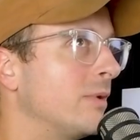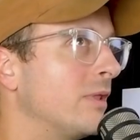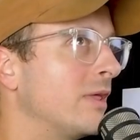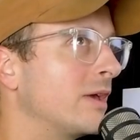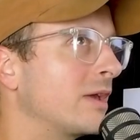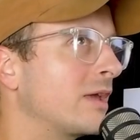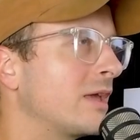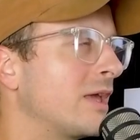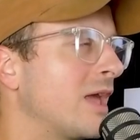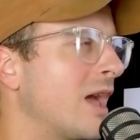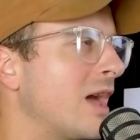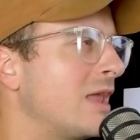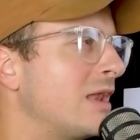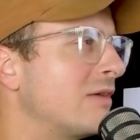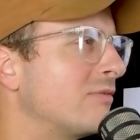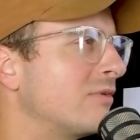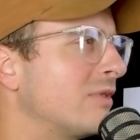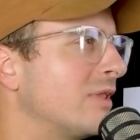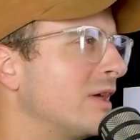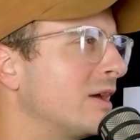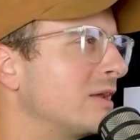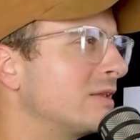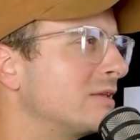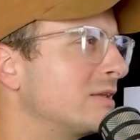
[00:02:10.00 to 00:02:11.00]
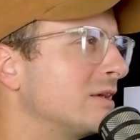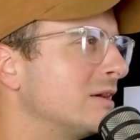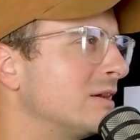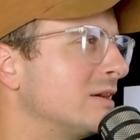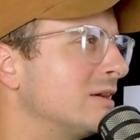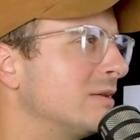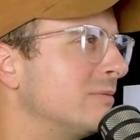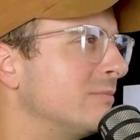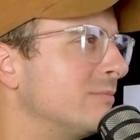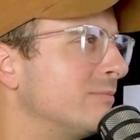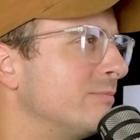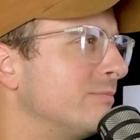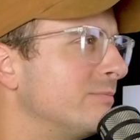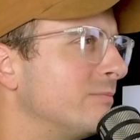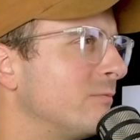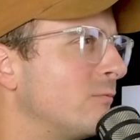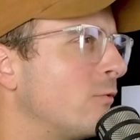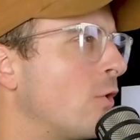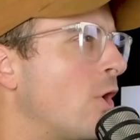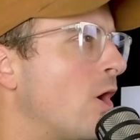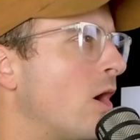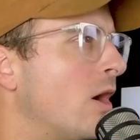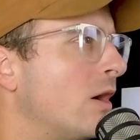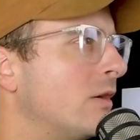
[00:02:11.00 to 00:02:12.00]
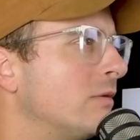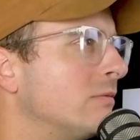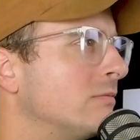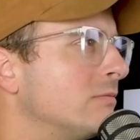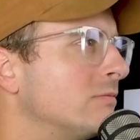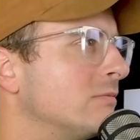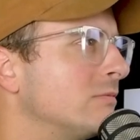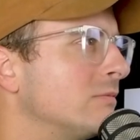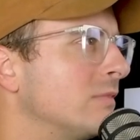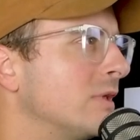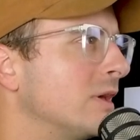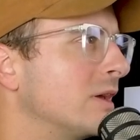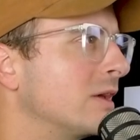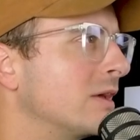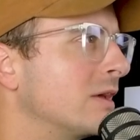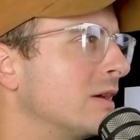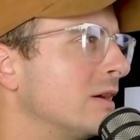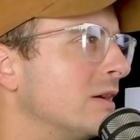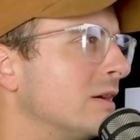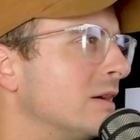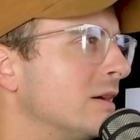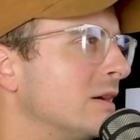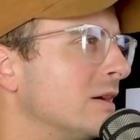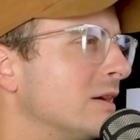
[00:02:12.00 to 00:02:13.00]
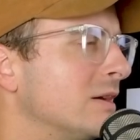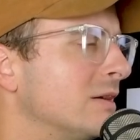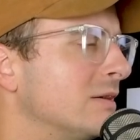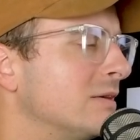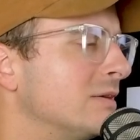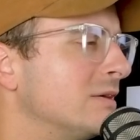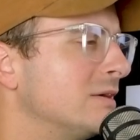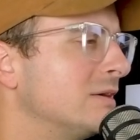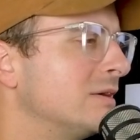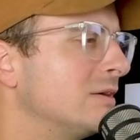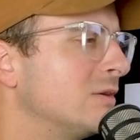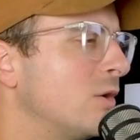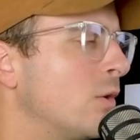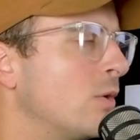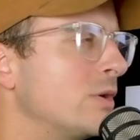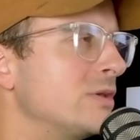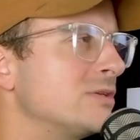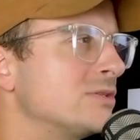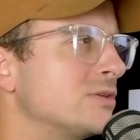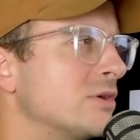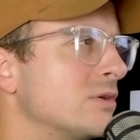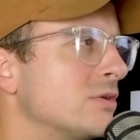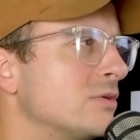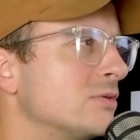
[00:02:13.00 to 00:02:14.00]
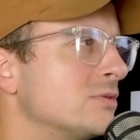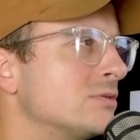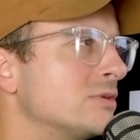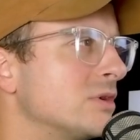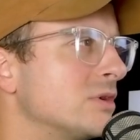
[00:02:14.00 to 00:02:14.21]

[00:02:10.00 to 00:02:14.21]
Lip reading: like, yeah, I never liked raw, like oysters.